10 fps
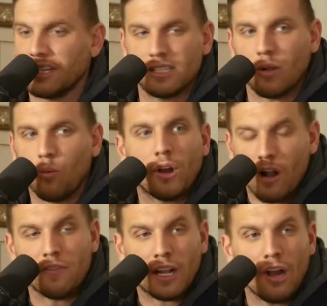And it's like we're
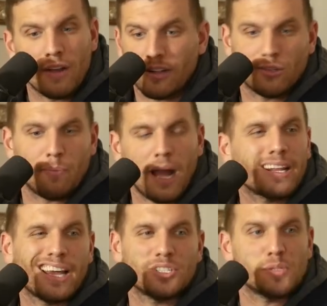on the go now. So
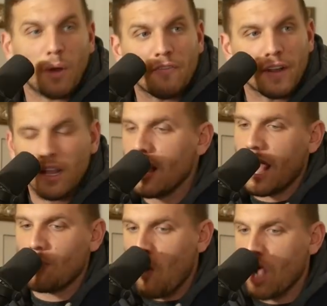podcast is perfect.
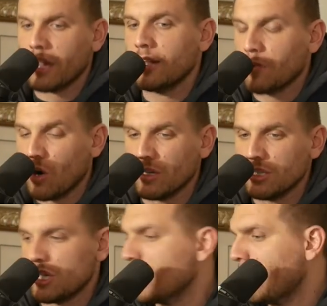I'm walking, I'm going to the
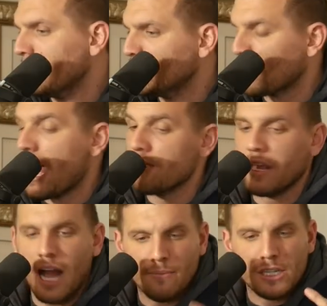gym, I'm
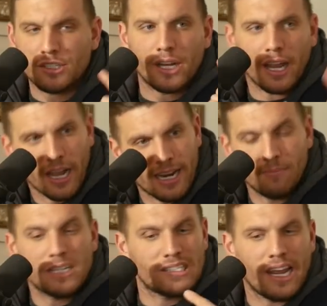driving, I'm listening, and
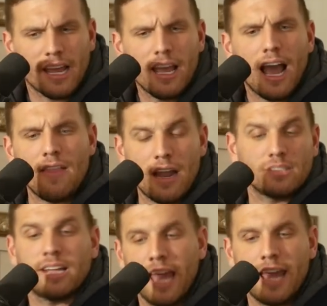I'm listening, and then I'll
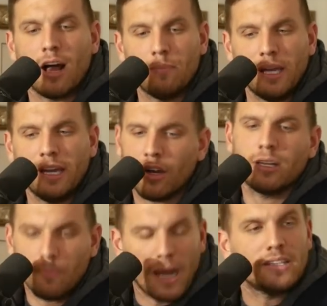say, hey, I'll be here, and
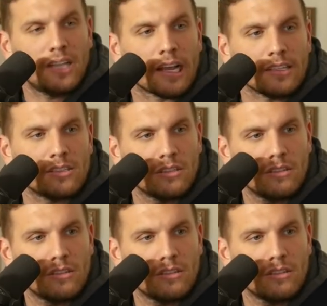they'll buy the tickets.